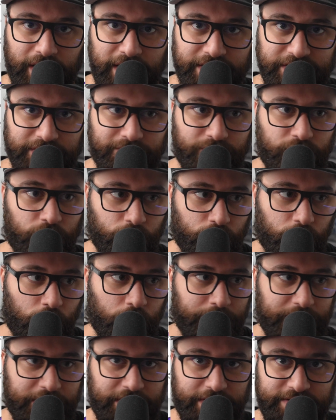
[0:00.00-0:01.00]
lines of don't
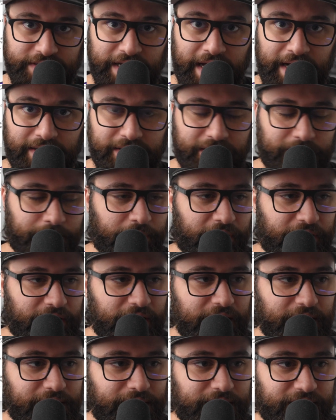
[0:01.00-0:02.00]
quote me exactly but